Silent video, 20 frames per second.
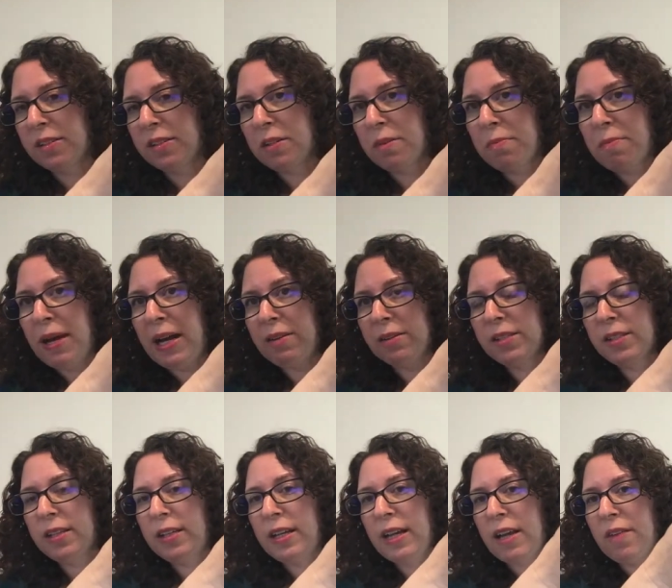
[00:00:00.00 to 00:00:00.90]
There's a mouse
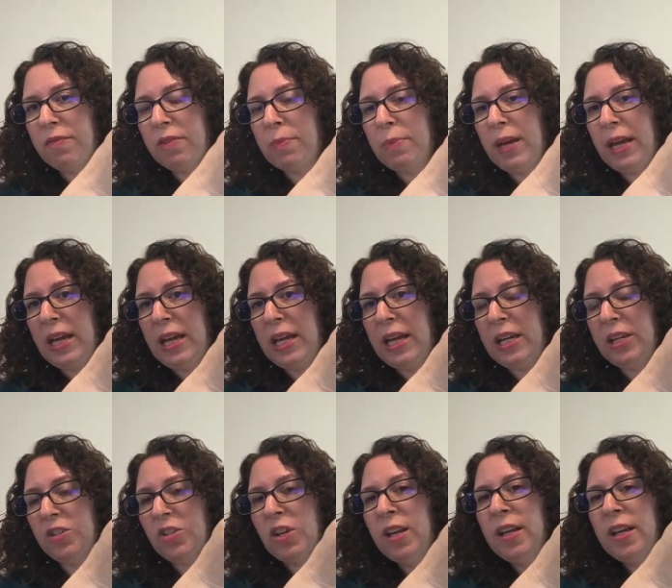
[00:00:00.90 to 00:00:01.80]
on every
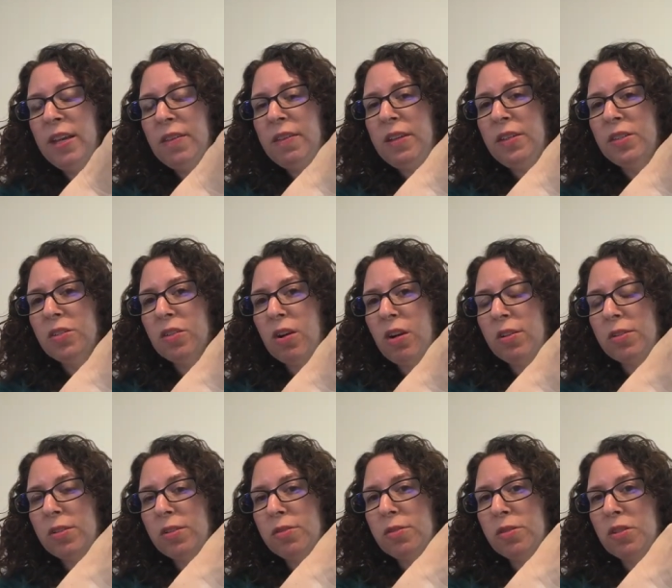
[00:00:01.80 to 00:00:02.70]
page. These are
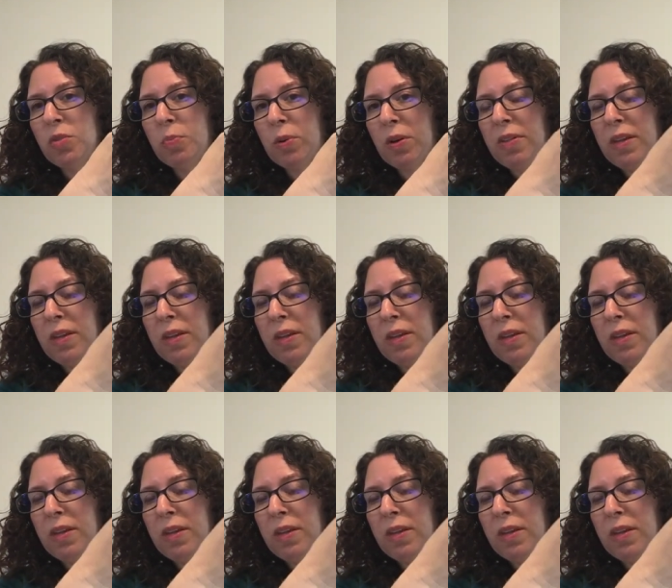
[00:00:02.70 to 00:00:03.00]
also super